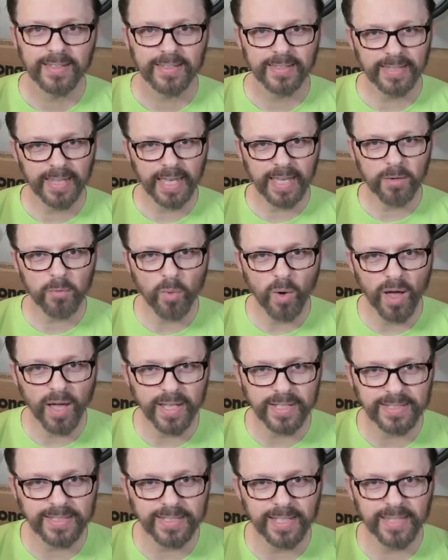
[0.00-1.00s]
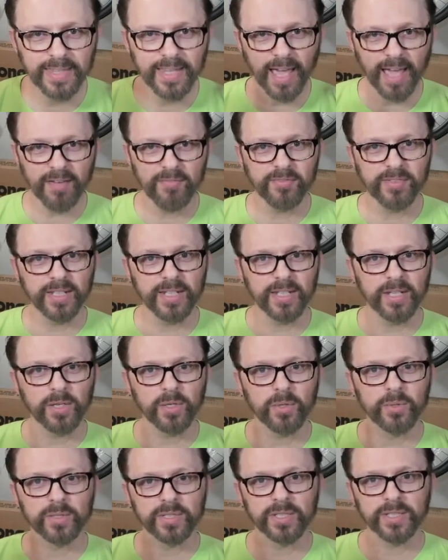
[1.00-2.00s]
They watched that
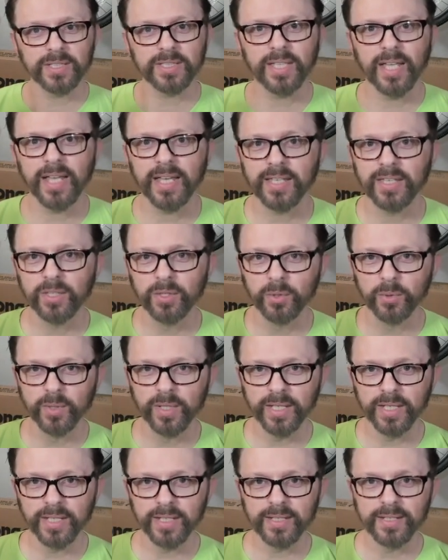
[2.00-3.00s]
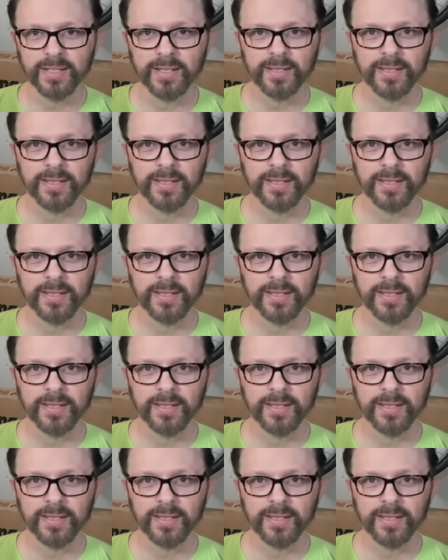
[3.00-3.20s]
video just like you did,